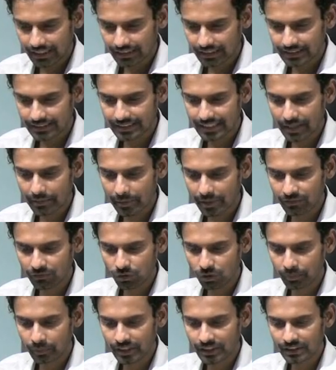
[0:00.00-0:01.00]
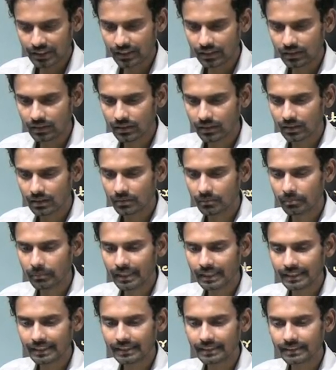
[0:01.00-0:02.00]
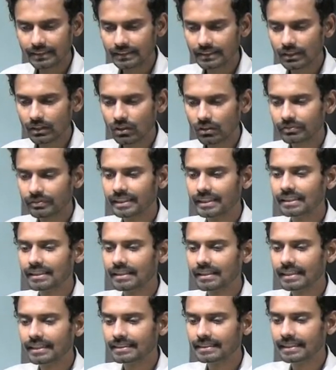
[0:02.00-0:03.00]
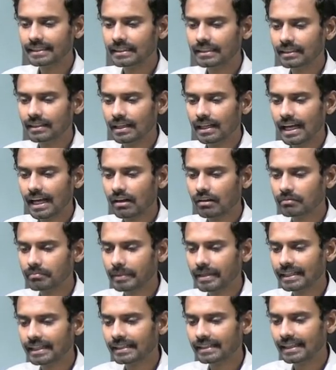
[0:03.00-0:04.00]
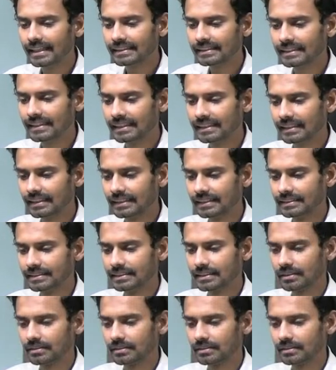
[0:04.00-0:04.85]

the same information, but instead of increasing, I have made it as decreased.